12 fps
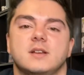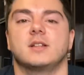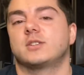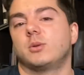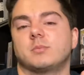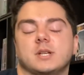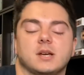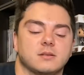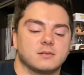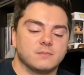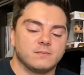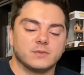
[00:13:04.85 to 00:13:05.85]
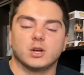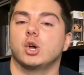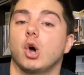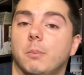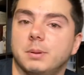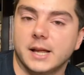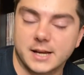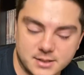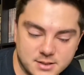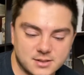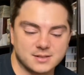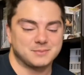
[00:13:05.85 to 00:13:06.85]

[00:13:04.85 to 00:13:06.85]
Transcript: That's all I'm saying. God bless.